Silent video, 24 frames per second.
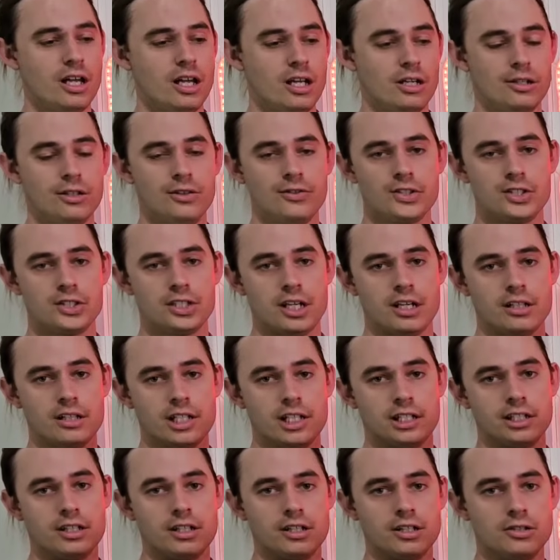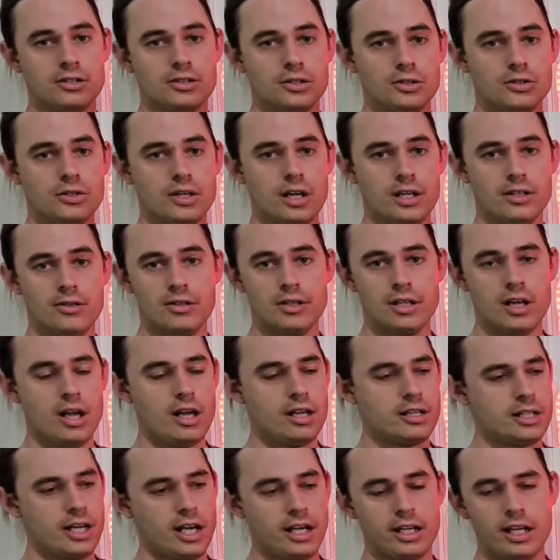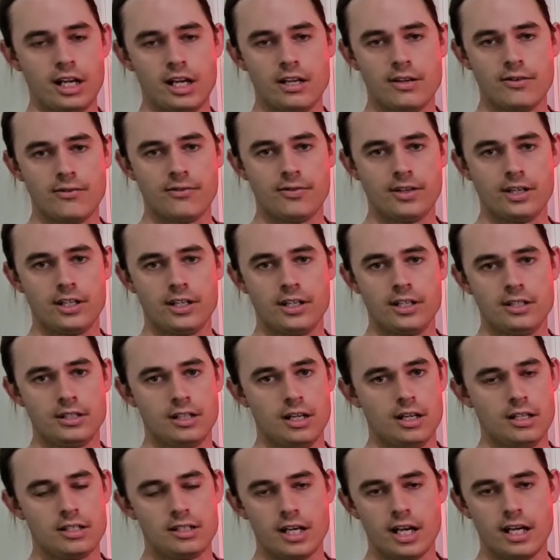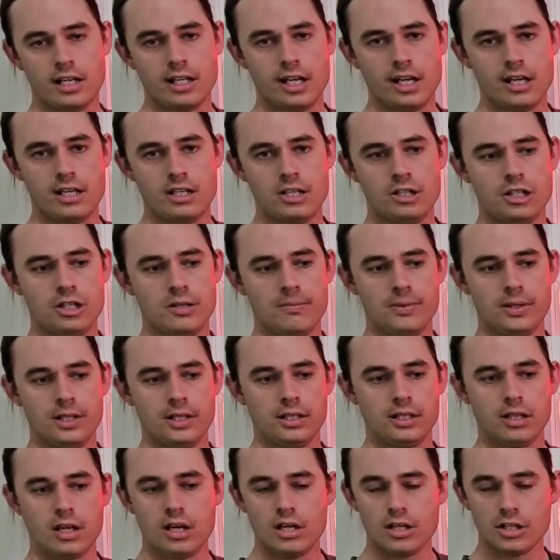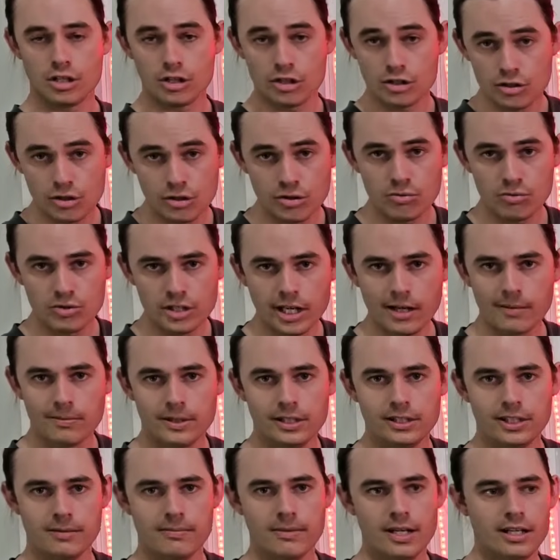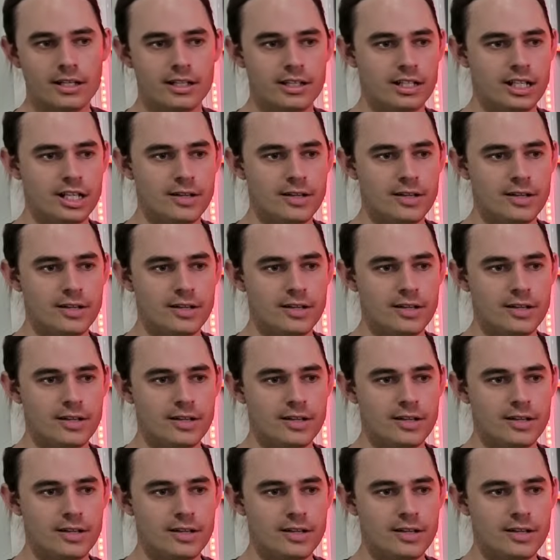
and all of a sudden they go to 200, take out your fees, take out your shipping, you're still doubling your money.